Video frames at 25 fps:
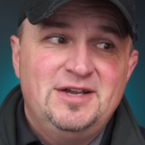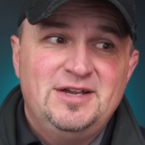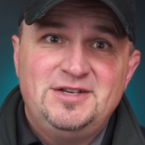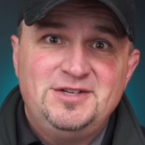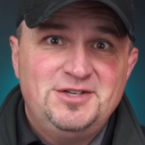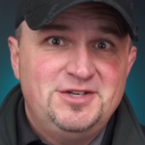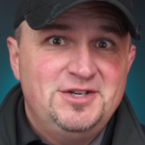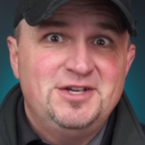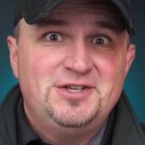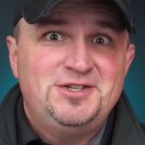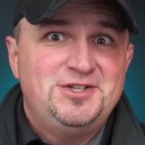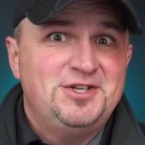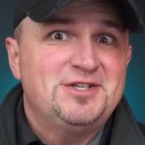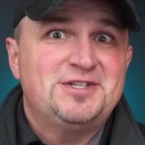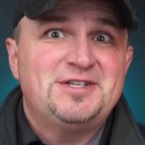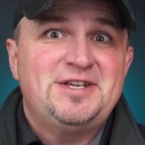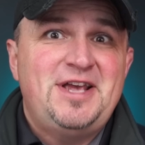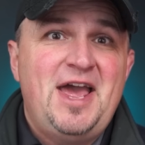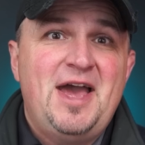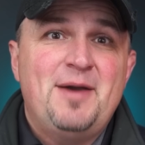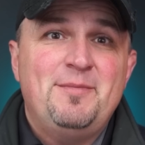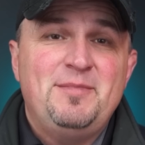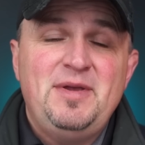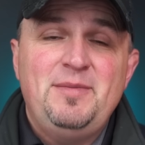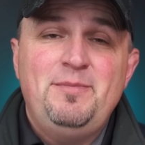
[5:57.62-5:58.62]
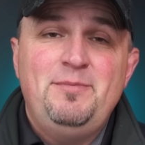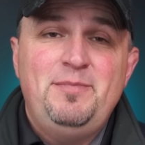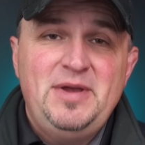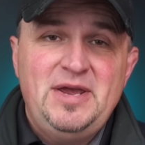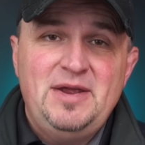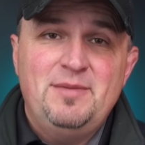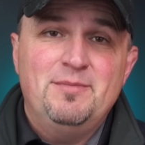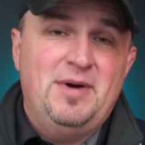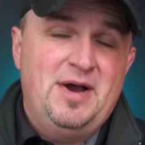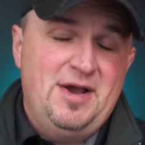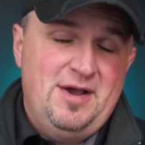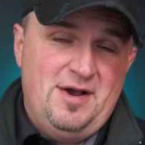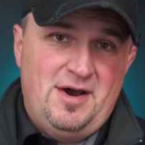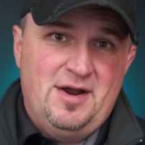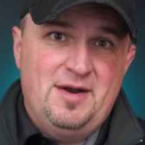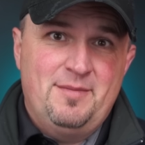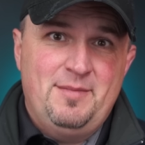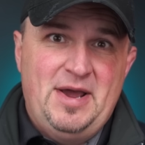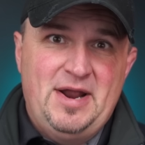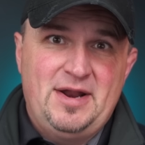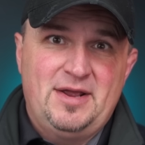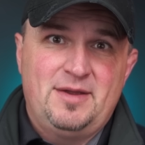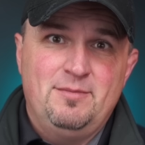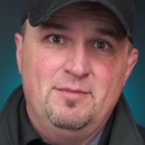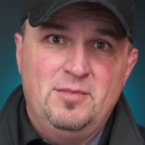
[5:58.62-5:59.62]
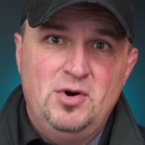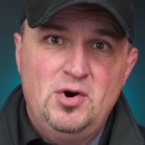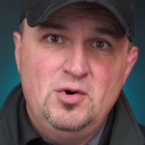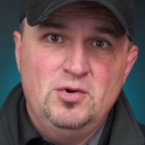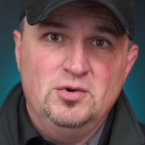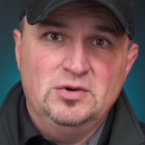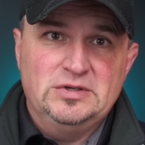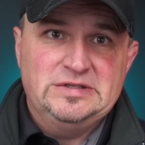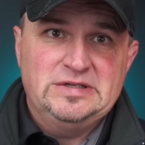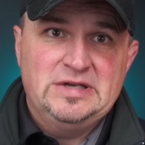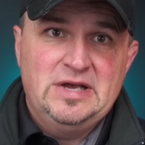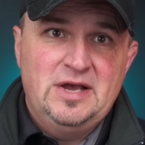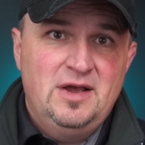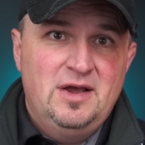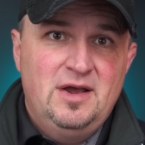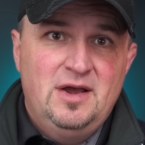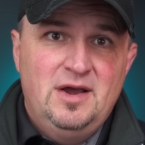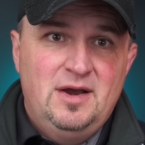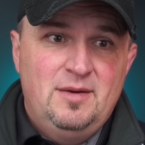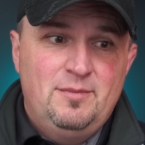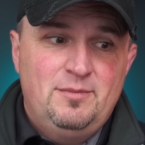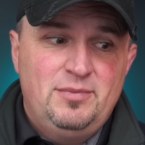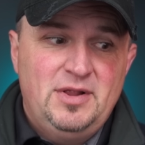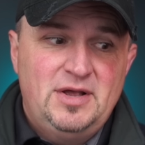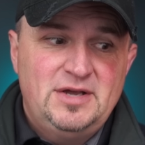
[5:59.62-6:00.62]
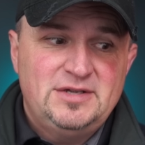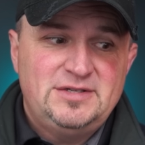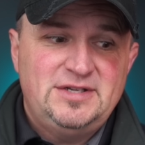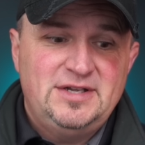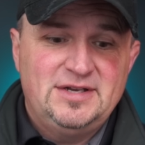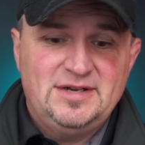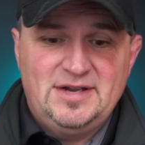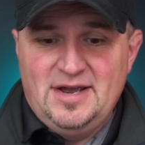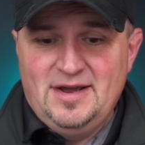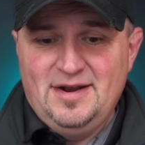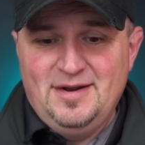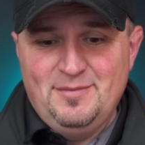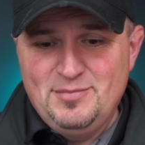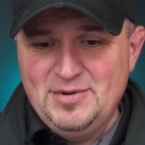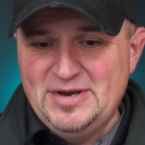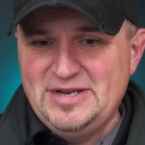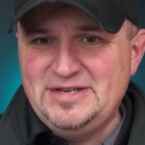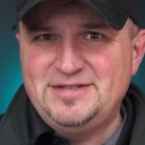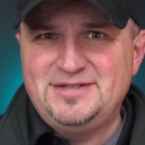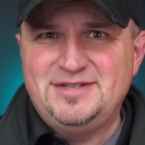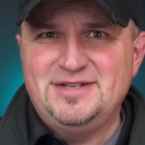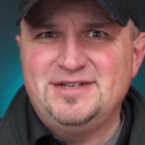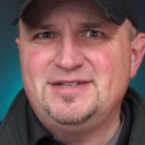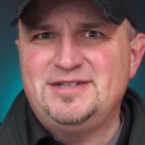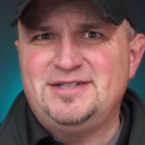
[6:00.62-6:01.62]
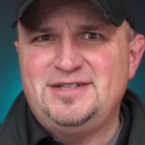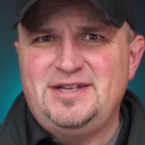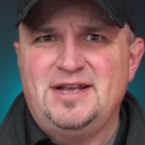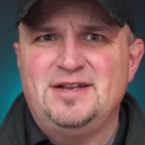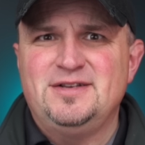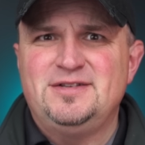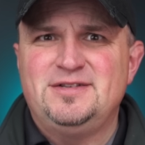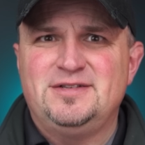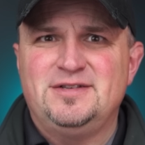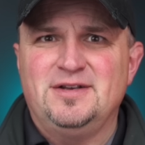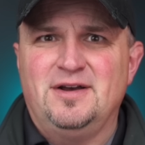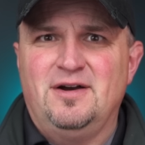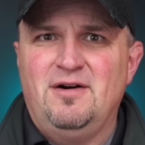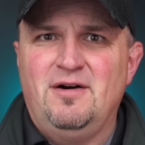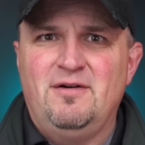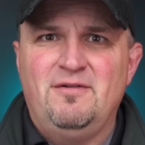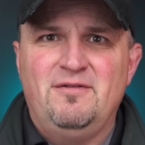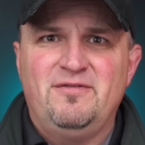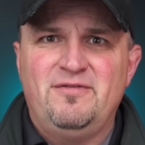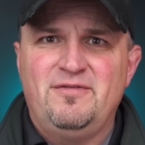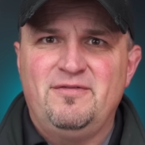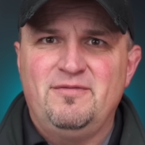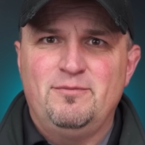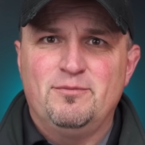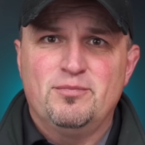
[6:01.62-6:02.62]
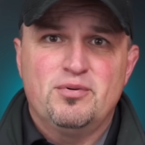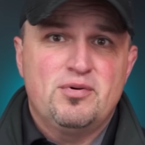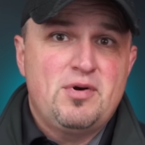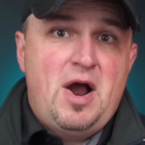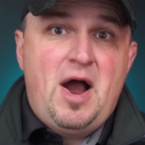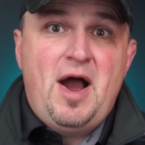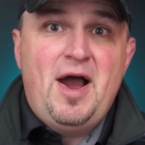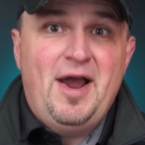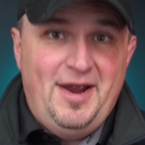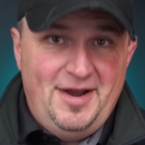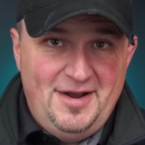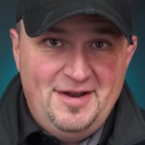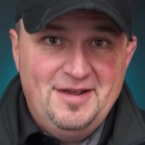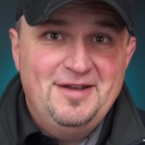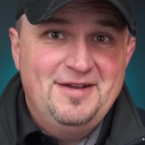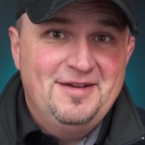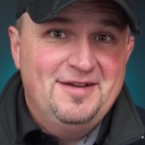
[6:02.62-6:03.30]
it, it just can't be beat by automatic modes. Plus, it kind of brings this sense of pride,